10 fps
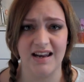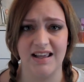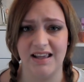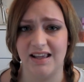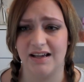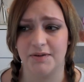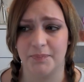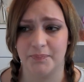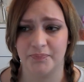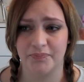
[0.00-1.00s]
any
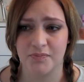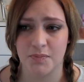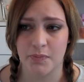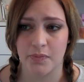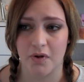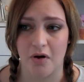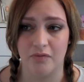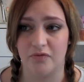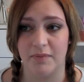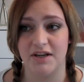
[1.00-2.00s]

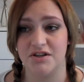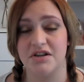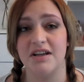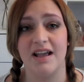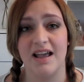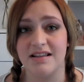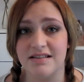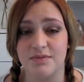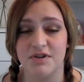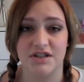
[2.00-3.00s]
confirmation, I
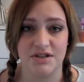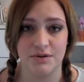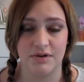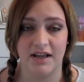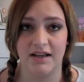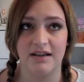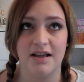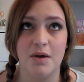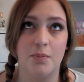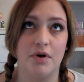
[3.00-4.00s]
guess, which is
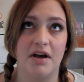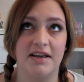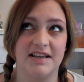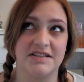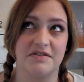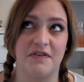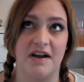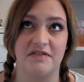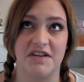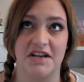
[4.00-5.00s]
annoying, but I guess the
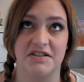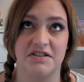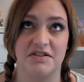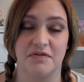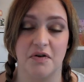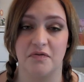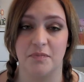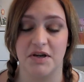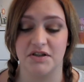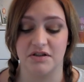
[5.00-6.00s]
5 tests of
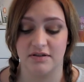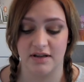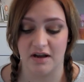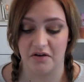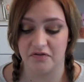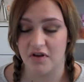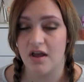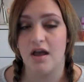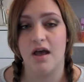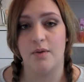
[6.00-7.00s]
confirmation enough.
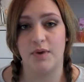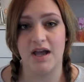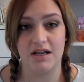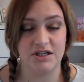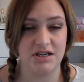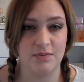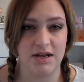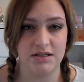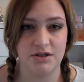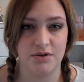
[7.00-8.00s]
We actually
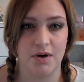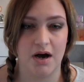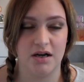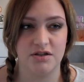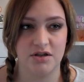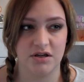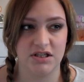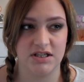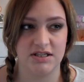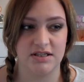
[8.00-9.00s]
went to our
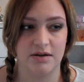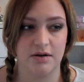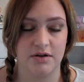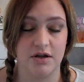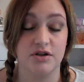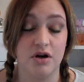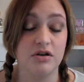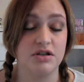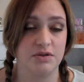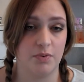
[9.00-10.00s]
doctor's, a
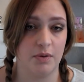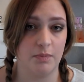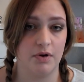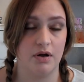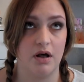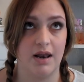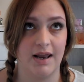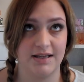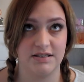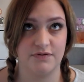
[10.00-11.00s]
doctor's appointment
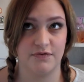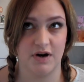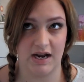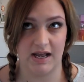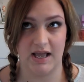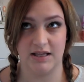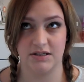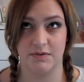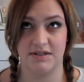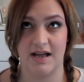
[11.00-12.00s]
last Friday,
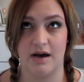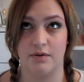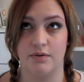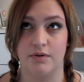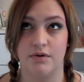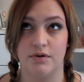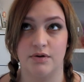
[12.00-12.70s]
so it's now